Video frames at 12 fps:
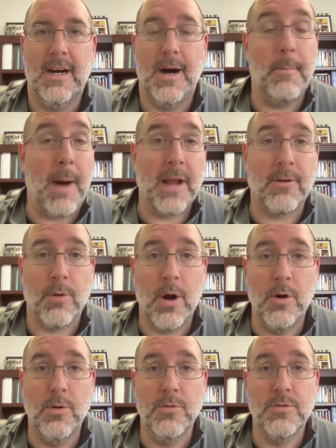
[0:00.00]
Uh, Mike
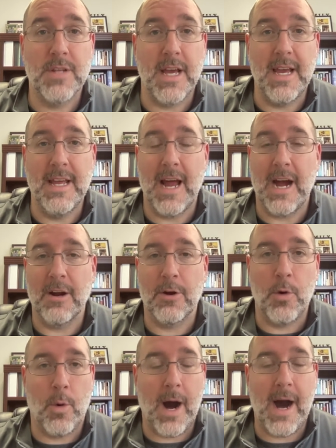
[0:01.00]
Rose and our
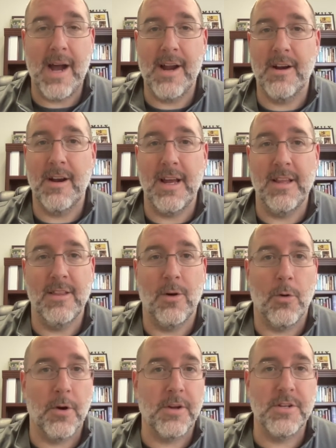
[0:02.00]
choir and the
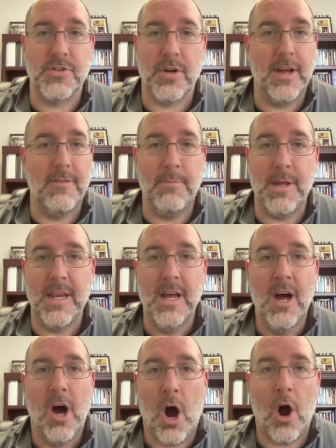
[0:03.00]
orchestra have been
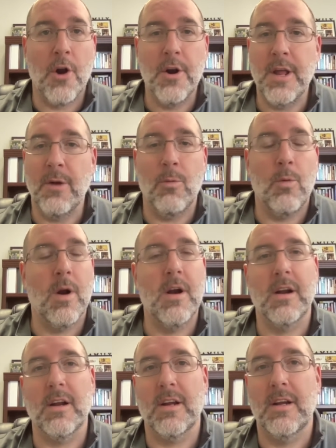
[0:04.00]
hard at
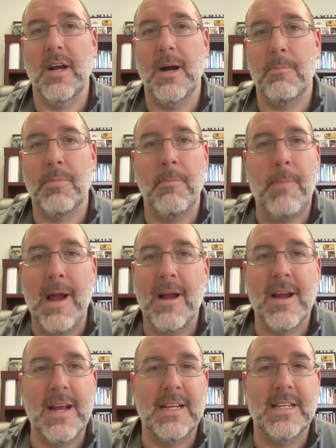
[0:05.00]
work uh,
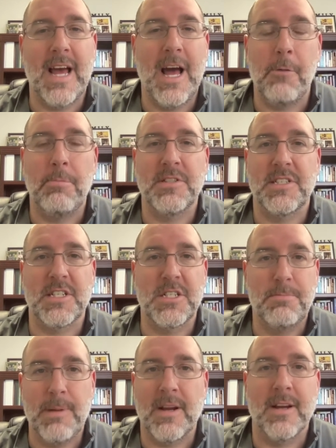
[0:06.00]
preparing to help us
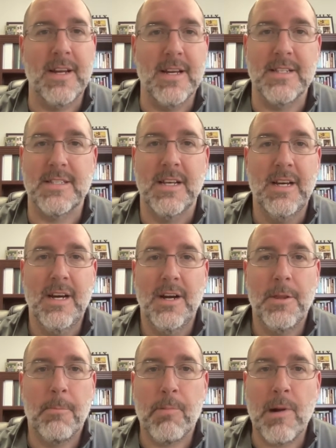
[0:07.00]
experience
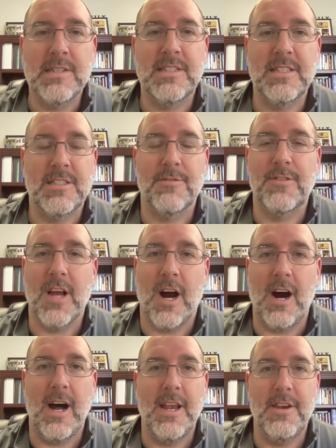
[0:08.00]
the presence of
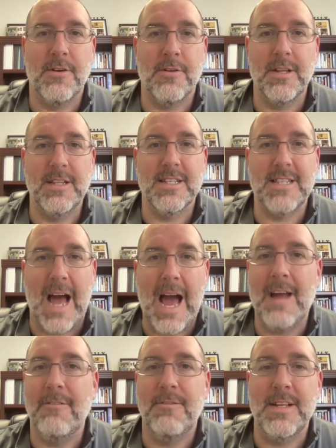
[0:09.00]
God during this
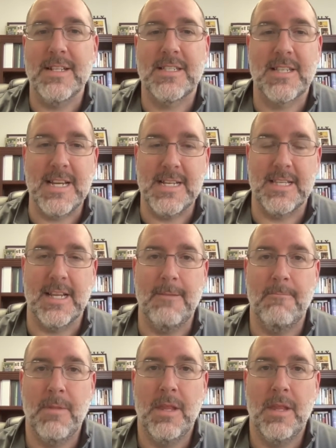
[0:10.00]
Advent season.